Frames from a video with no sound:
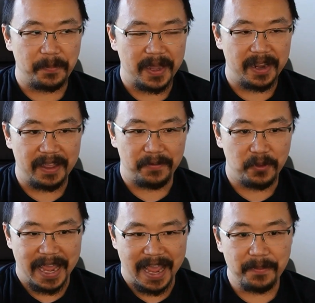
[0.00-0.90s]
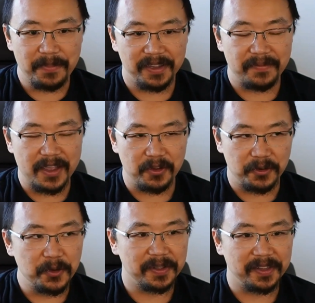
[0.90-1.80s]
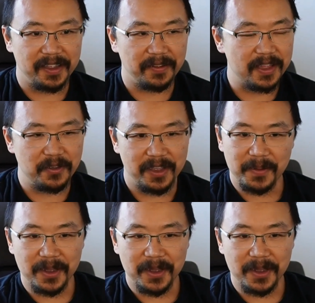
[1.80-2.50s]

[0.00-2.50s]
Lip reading: But if you can believe and you do believe, then you keep